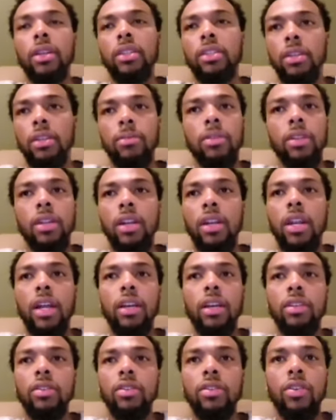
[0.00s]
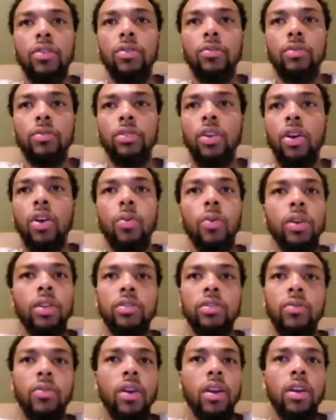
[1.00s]
Um, that's something that I, you know, was
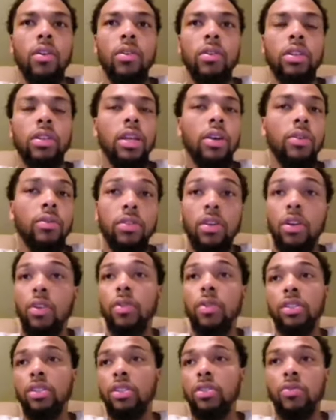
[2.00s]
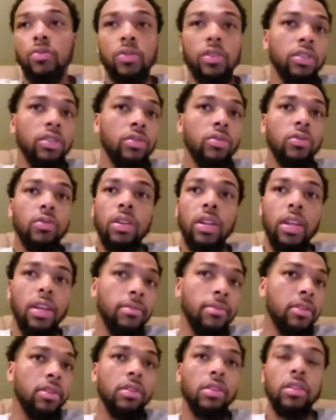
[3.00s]
always around because I was always just running through the
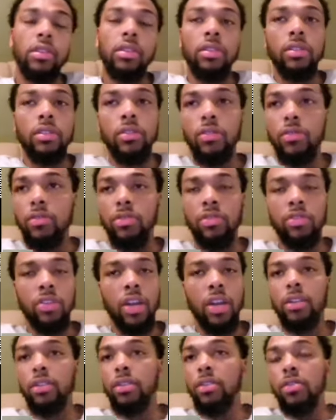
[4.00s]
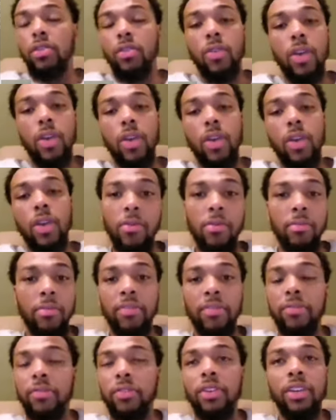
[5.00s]
neighborhoods, trying to, you know, hang out
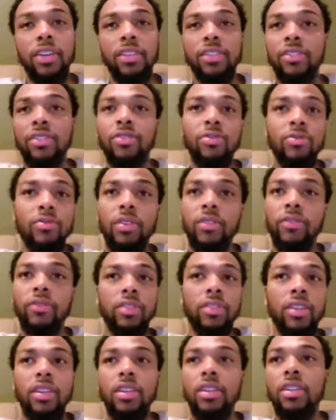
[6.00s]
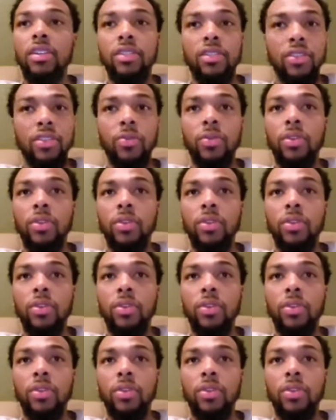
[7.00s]
with my friends and do different things.